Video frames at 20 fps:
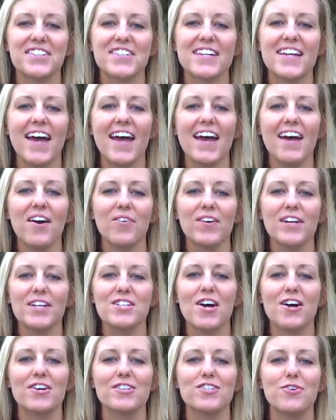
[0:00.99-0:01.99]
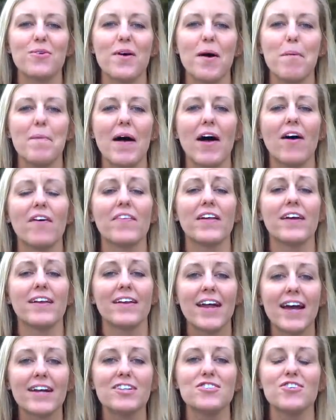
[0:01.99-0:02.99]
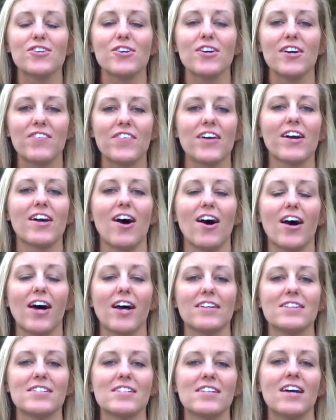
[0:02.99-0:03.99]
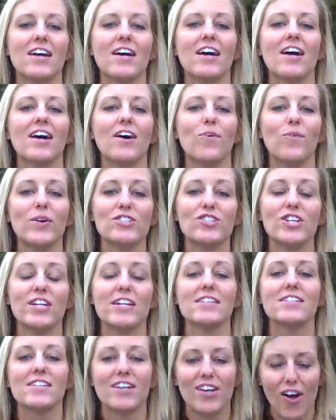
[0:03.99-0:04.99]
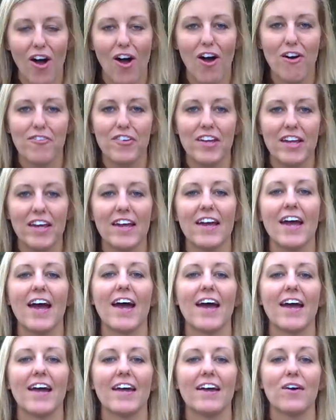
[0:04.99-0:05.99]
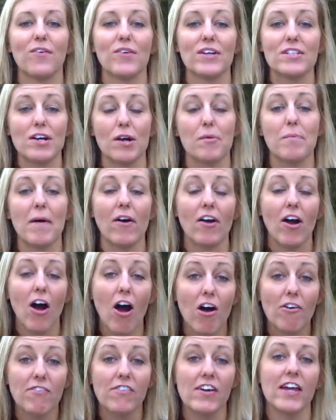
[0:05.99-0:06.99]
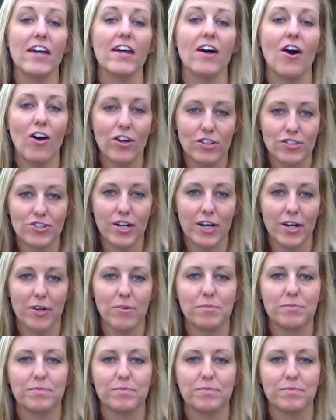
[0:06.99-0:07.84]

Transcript: Today I want to talk to you about the nectar of the gods, which is coffee, and I want to talk about coffee on trail.